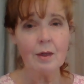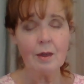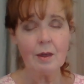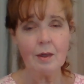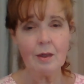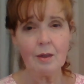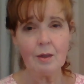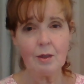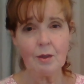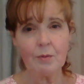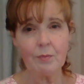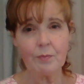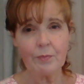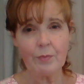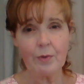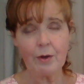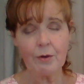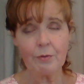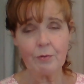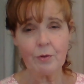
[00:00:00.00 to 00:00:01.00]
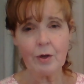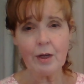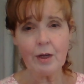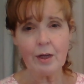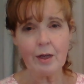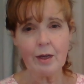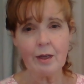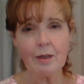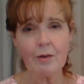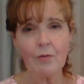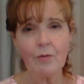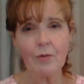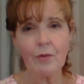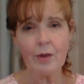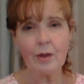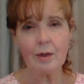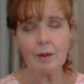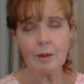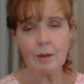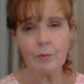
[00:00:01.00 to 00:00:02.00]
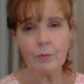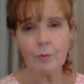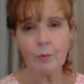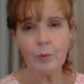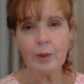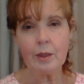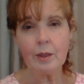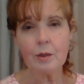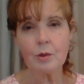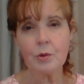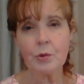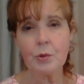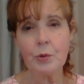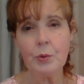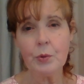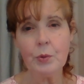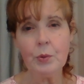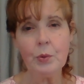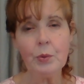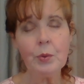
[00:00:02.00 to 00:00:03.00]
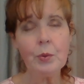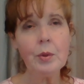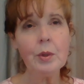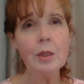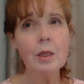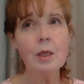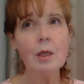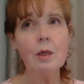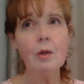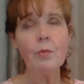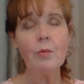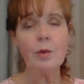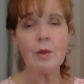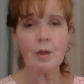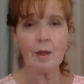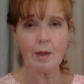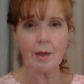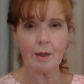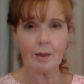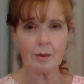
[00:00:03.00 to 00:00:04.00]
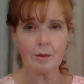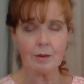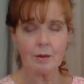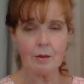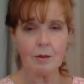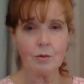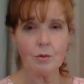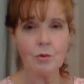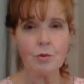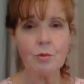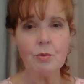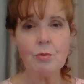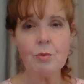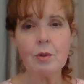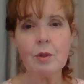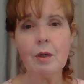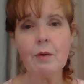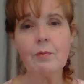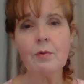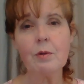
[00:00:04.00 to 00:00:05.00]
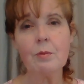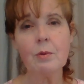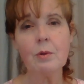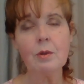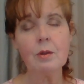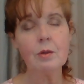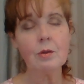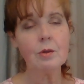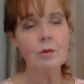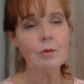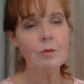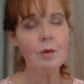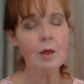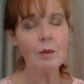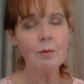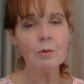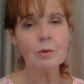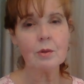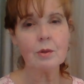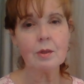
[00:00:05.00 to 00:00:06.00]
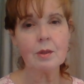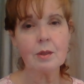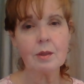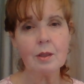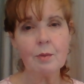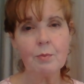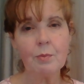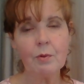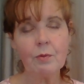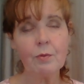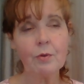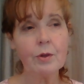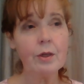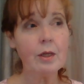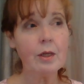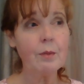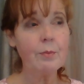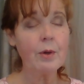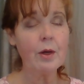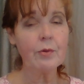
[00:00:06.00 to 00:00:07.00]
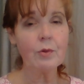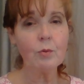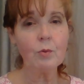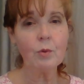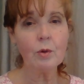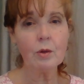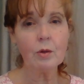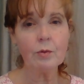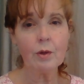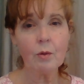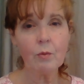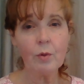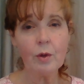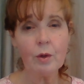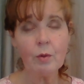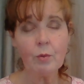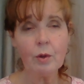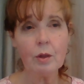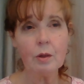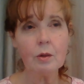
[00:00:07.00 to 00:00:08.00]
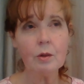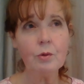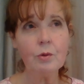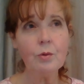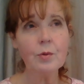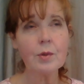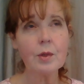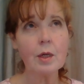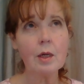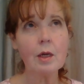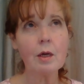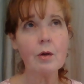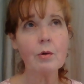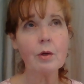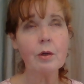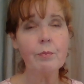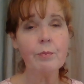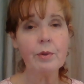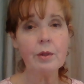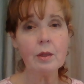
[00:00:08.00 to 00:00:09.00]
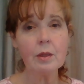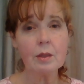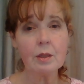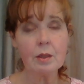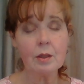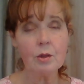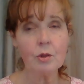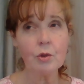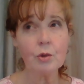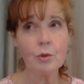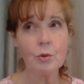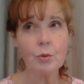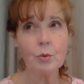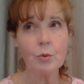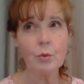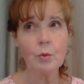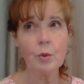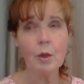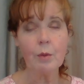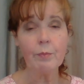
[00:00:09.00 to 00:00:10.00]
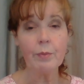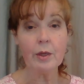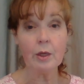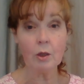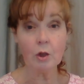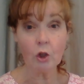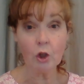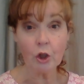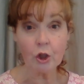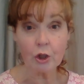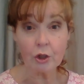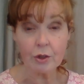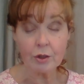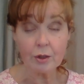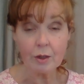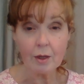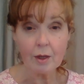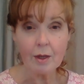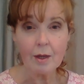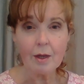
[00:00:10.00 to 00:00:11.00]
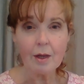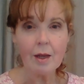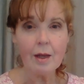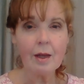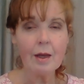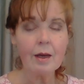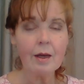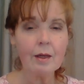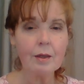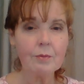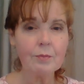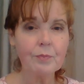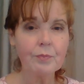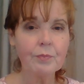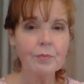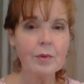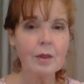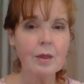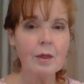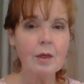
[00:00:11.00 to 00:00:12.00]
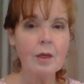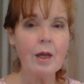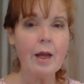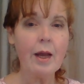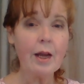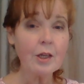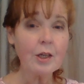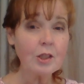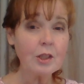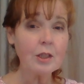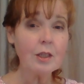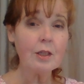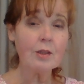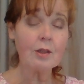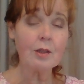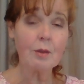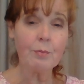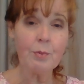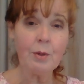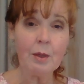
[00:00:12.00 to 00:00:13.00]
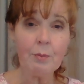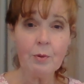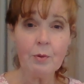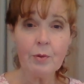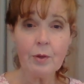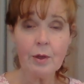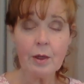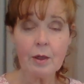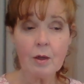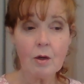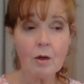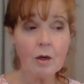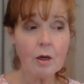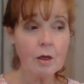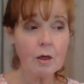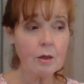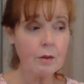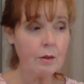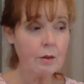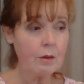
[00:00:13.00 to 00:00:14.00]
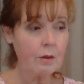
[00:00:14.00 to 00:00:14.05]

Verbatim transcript: um, afraid that if we get too relaxed and too comfortable and too able to sleep and forget about the world, that we will lose our ability to be alert. And actually, it's the people that are